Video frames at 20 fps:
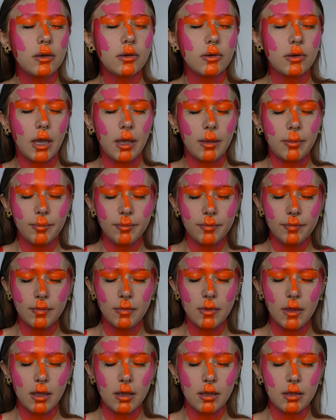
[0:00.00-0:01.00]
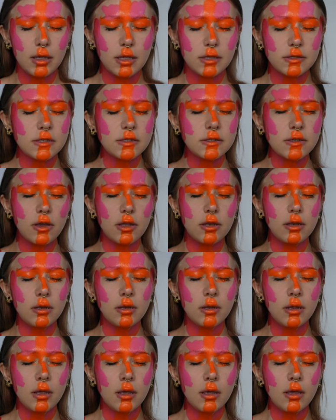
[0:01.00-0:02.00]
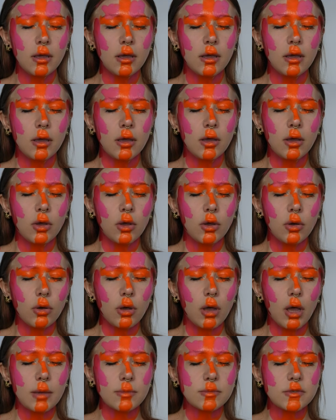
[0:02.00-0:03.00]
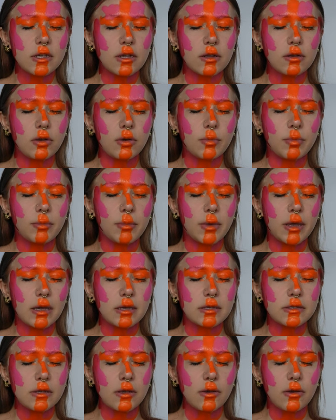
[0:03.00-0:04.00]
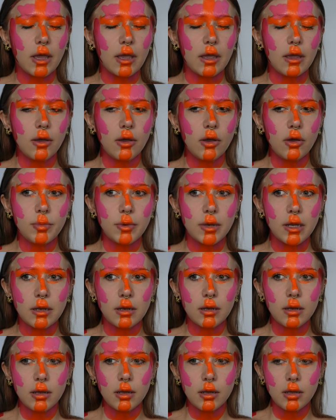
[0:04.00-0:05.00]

Okay. Is this good? I'm scared to open my eyes. Okay, opening.